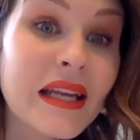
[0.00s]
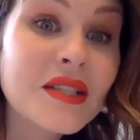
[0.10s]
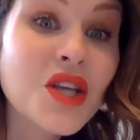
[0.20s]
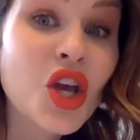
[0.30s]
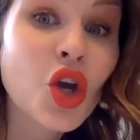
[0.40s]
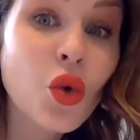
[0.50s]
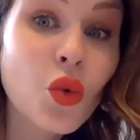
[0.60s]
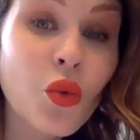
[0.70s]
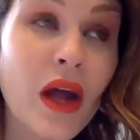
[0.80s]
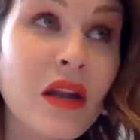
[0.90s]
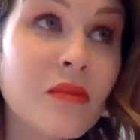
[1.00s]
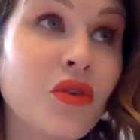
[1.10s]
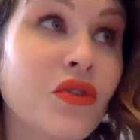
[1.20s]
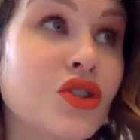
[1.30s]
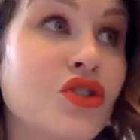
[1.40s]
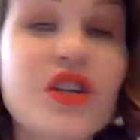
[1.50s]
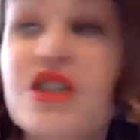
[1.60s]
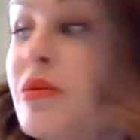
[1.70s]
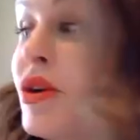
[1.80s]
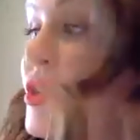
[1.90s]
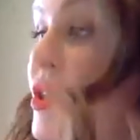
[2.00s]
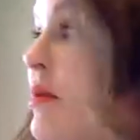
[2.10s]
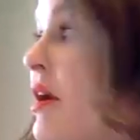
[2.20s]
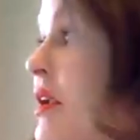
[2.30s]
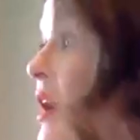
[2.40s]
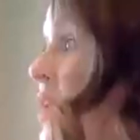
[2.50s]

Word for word: It is incredible for stretch marks on the body.